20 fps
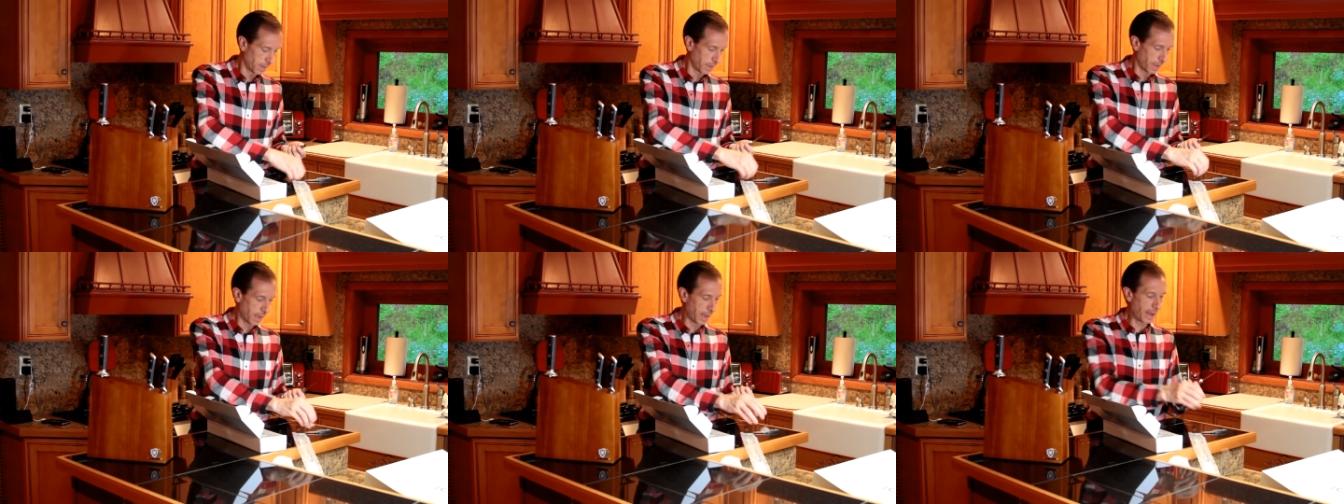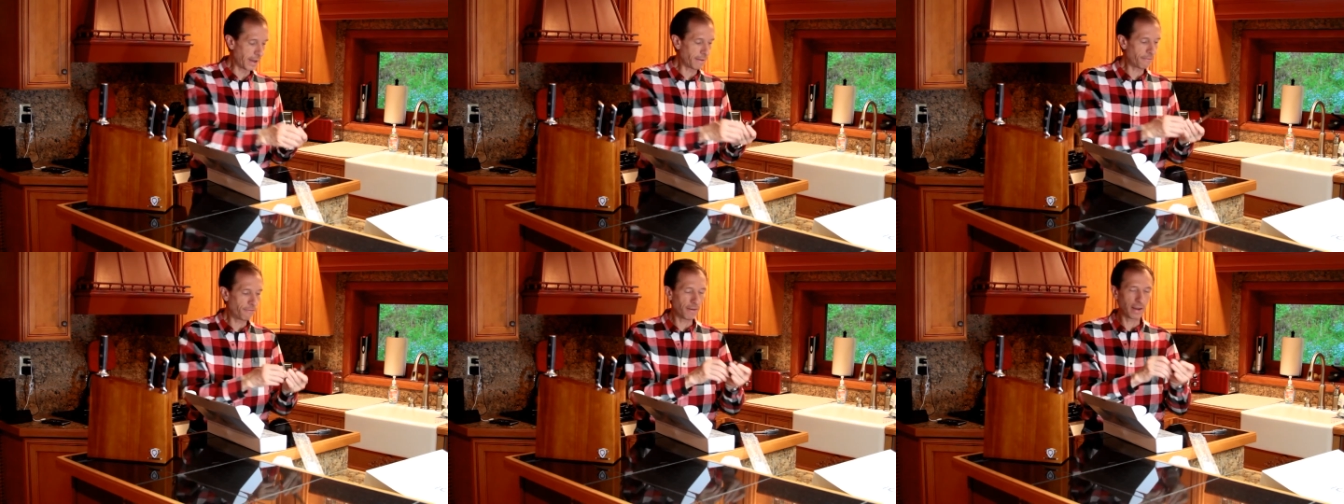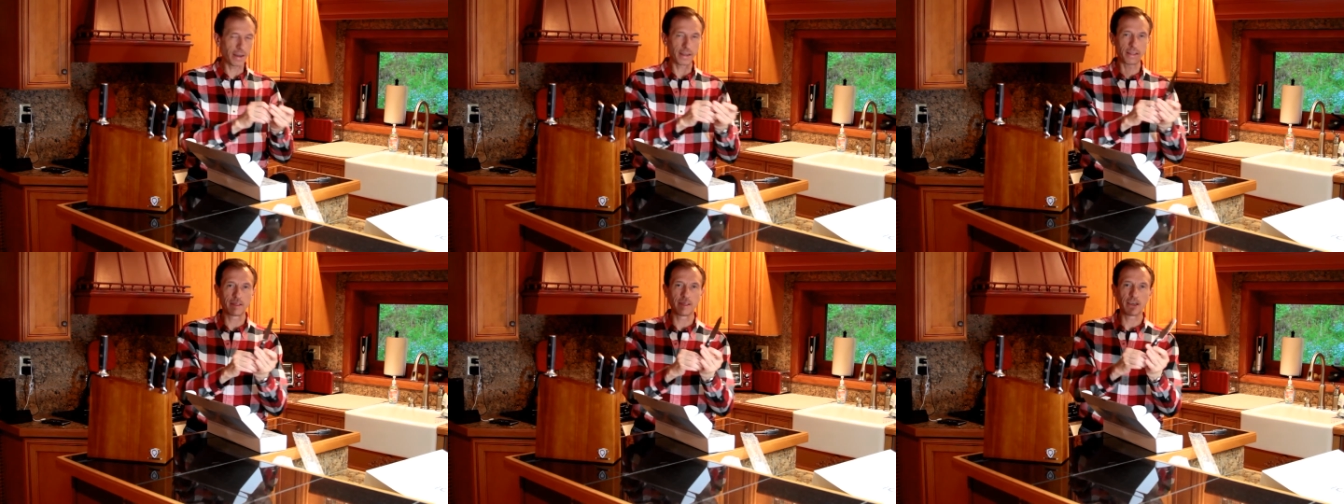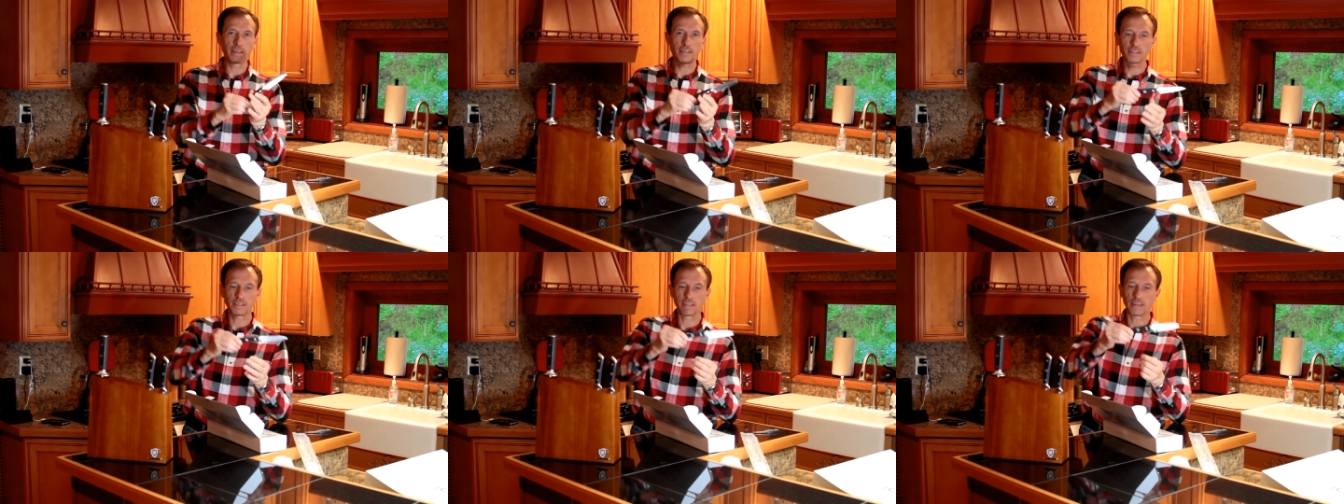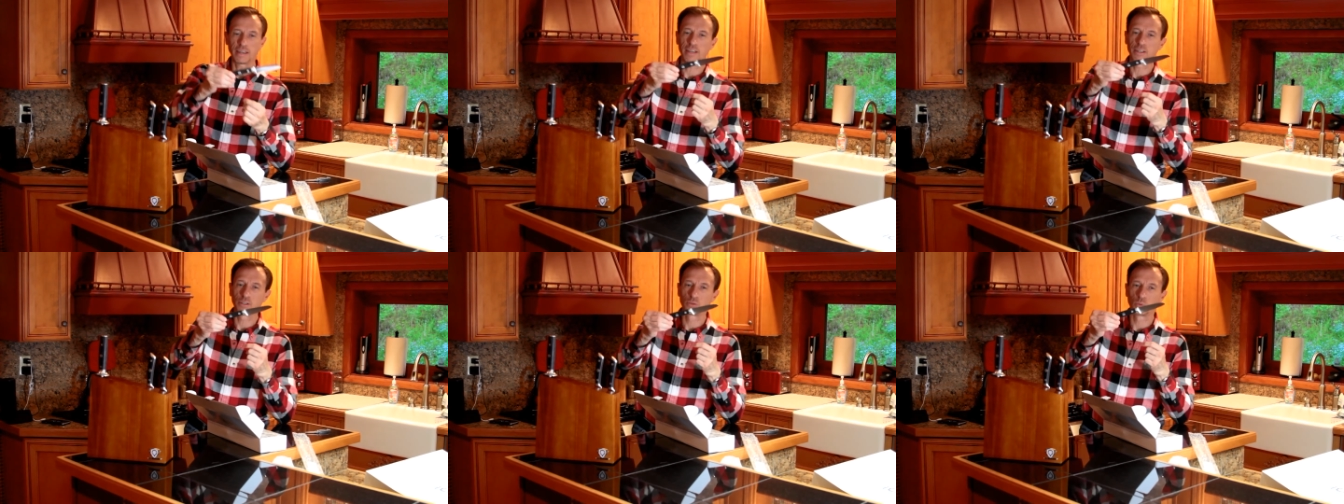I find
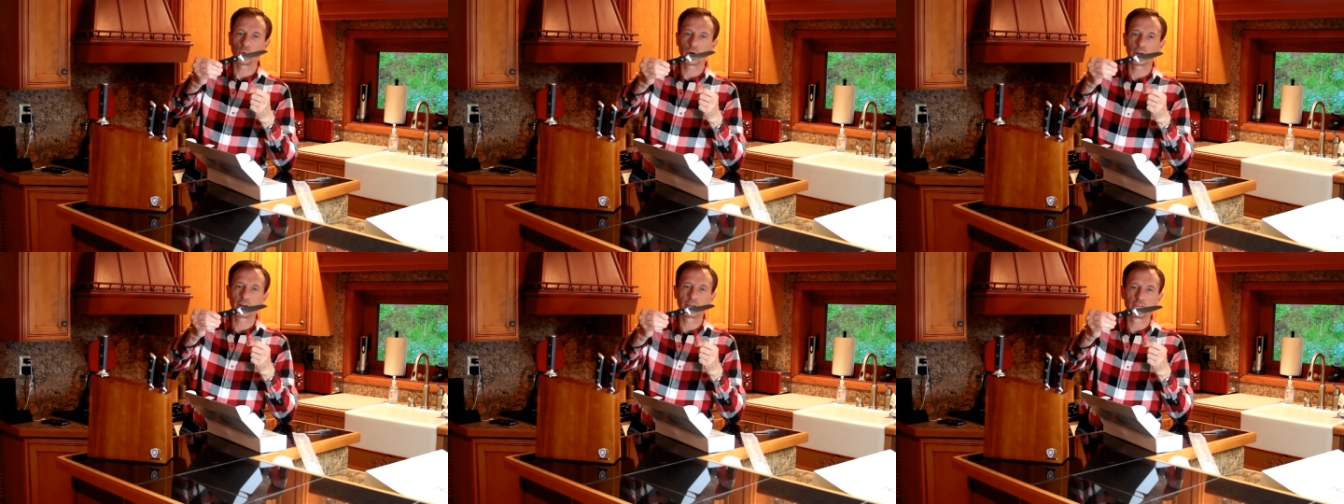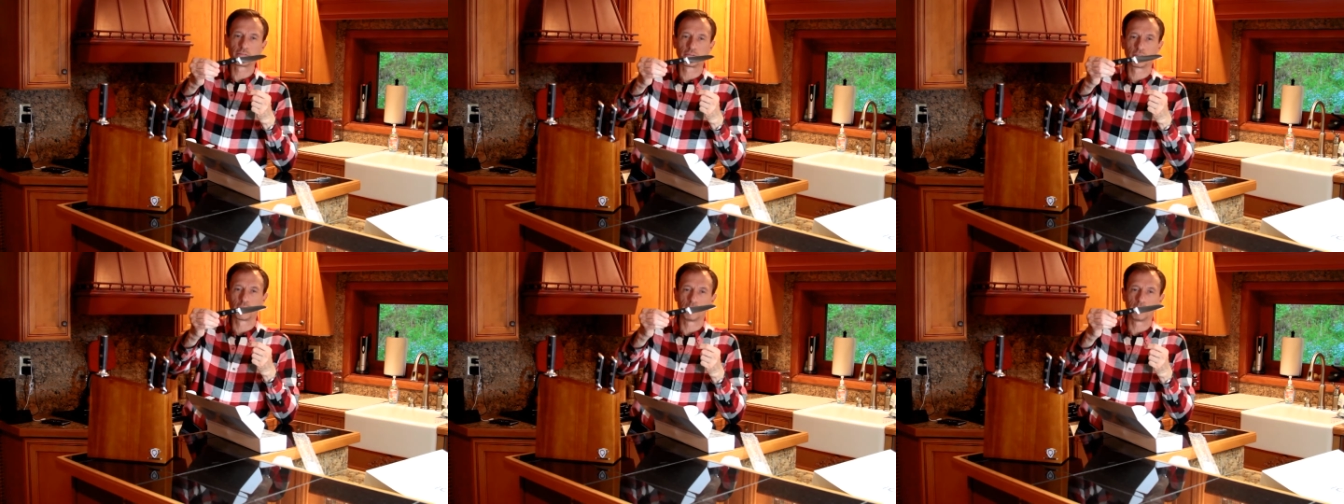this is one of the